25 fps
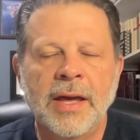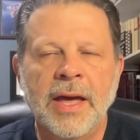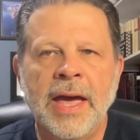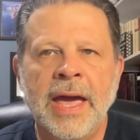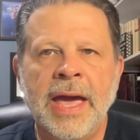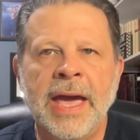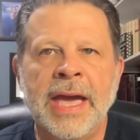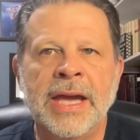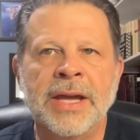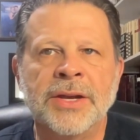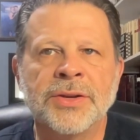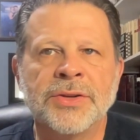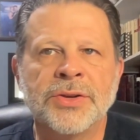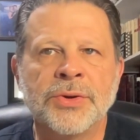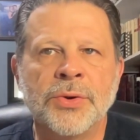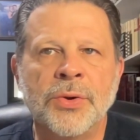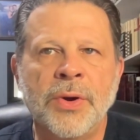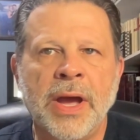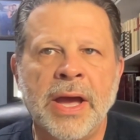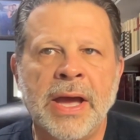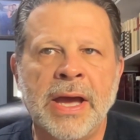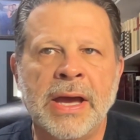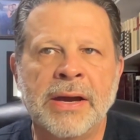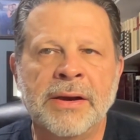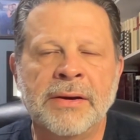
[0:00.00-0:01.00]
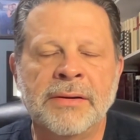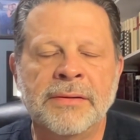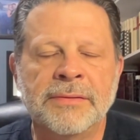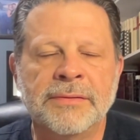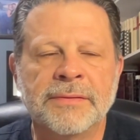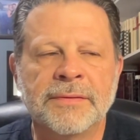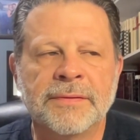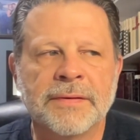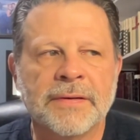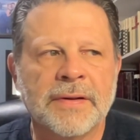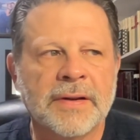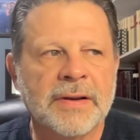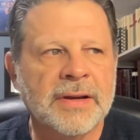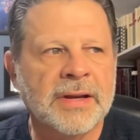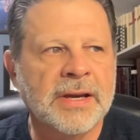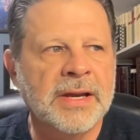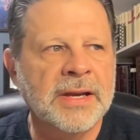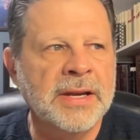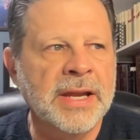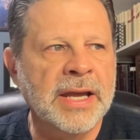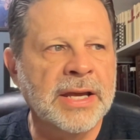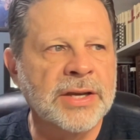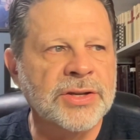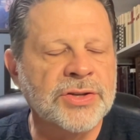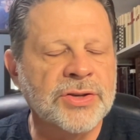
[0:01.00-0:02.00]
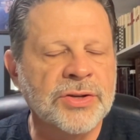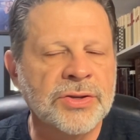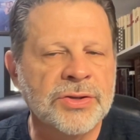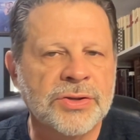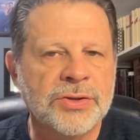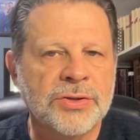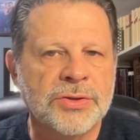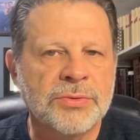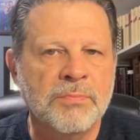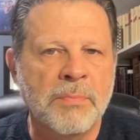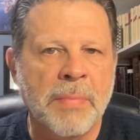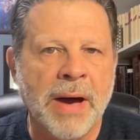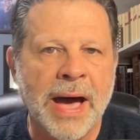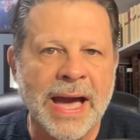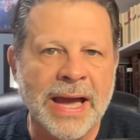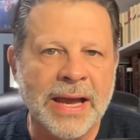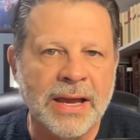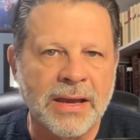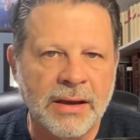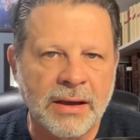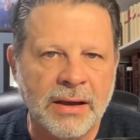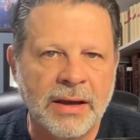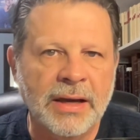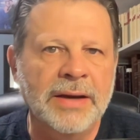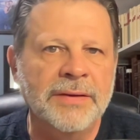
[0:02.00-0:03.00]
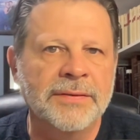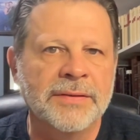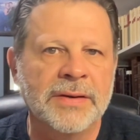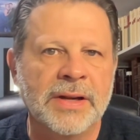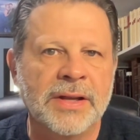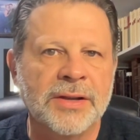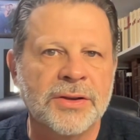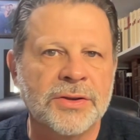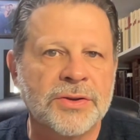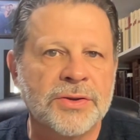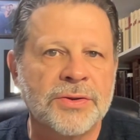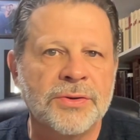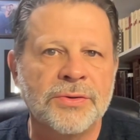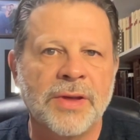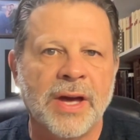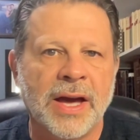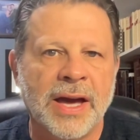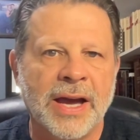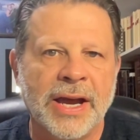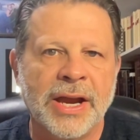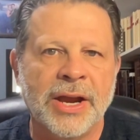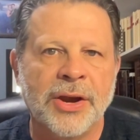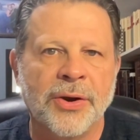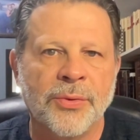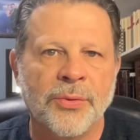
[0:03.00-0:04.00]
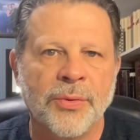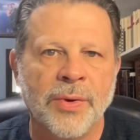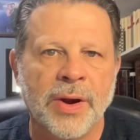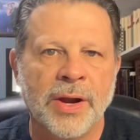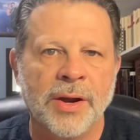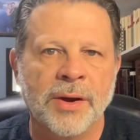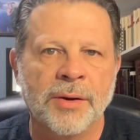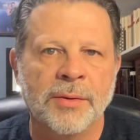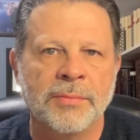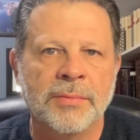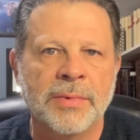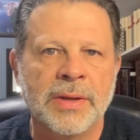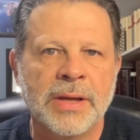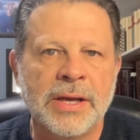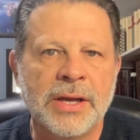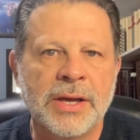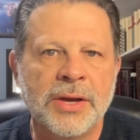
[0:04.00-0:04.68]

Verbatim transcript: and to have connection by covenant to the higher realm